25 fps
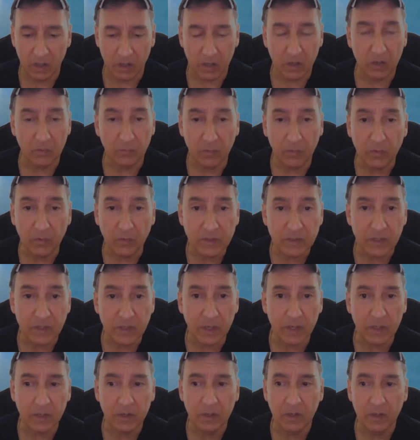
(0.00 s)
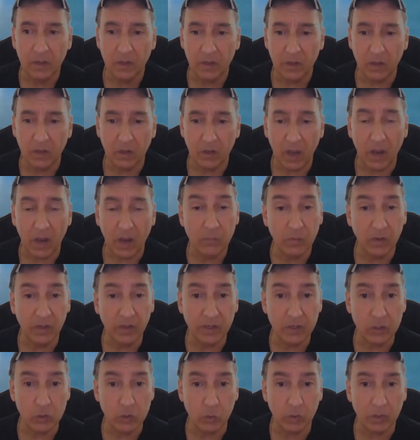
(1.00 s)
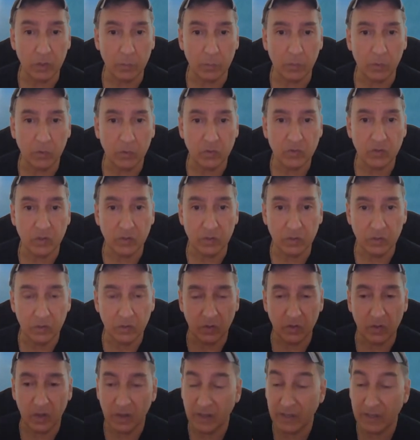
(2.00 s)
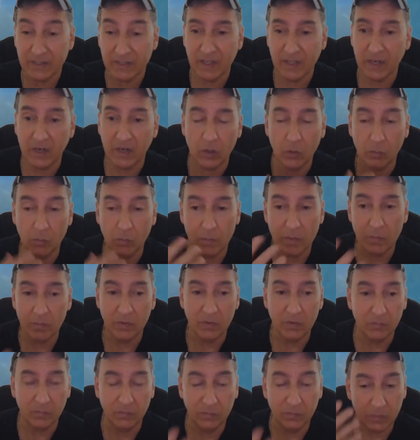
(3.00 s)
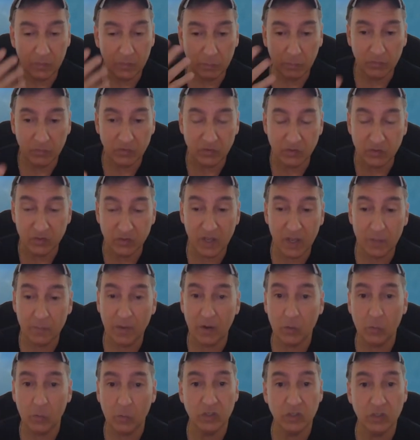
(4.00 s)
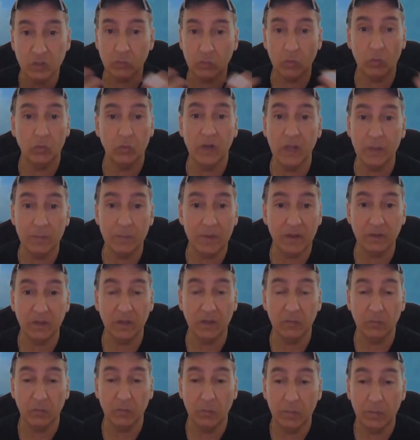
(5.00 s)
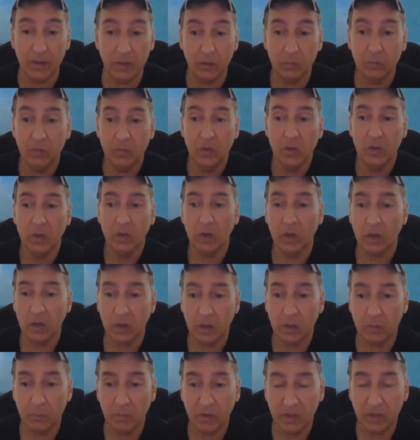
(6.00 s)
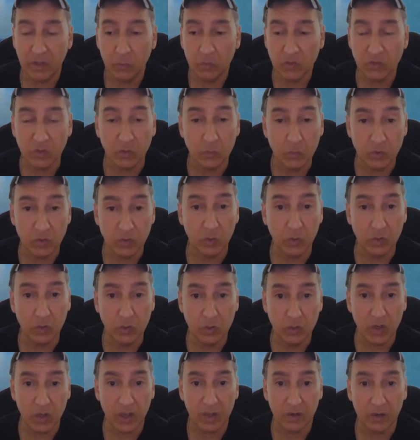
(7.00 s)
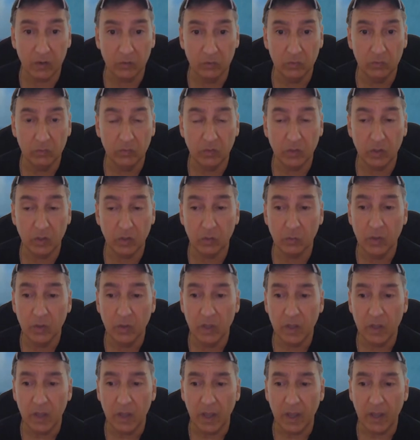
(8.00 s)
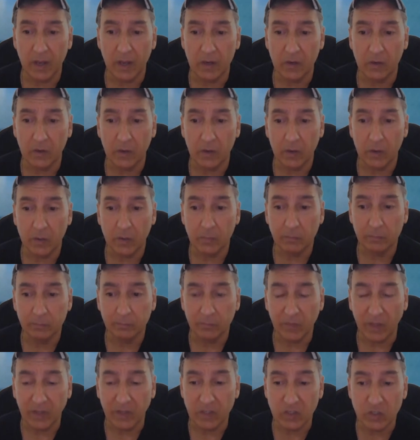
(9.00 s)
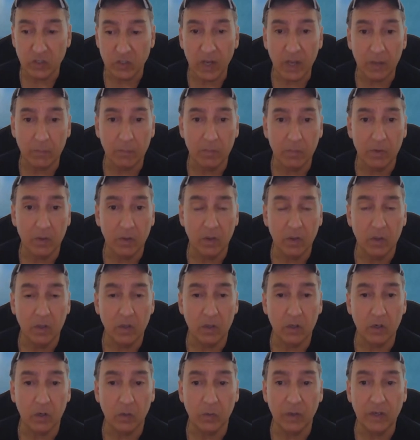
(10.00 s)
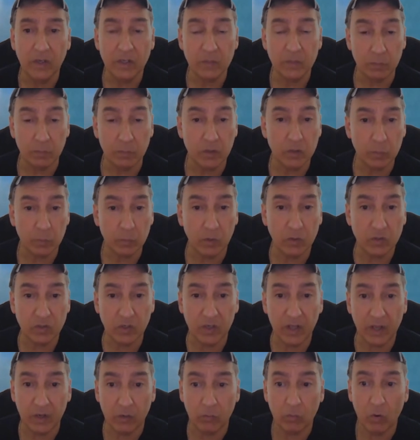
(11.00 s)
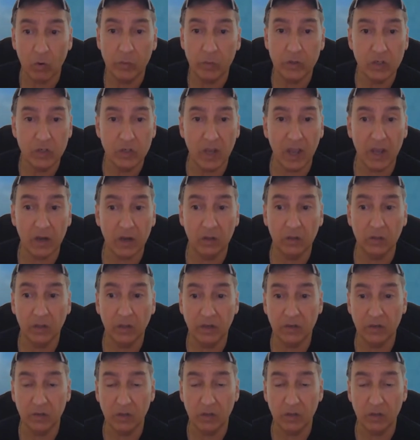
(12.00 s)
Very sad. I really enjoyed the person. Like I said, I don't remember the person's name. I don't want to just throw a name out there verbatim. But it was a good channel, and it's a shame, And this person had a growing channel, and